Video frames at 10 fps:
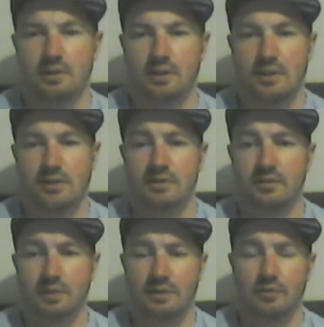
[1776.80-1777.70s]
does have a
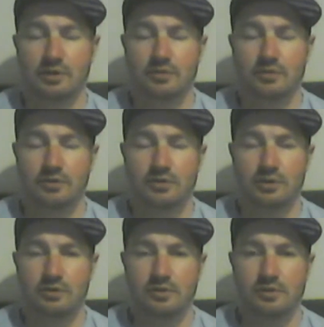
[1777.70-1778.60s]
bit of pressure on his
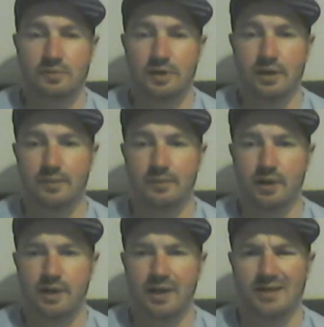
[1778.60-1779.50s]
shoulders, but
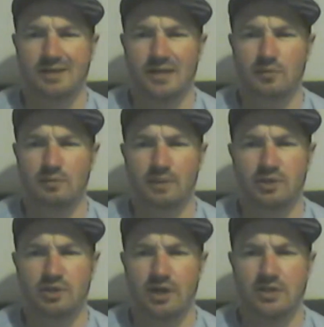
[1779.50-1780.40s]
I can't see a
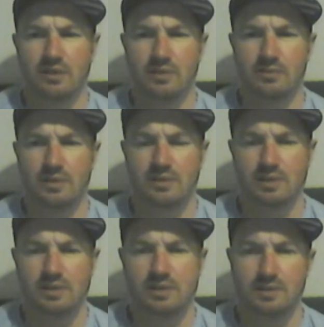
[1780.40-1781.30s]
change coming
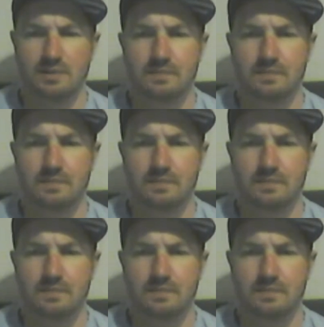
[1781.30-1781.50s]
mid-season.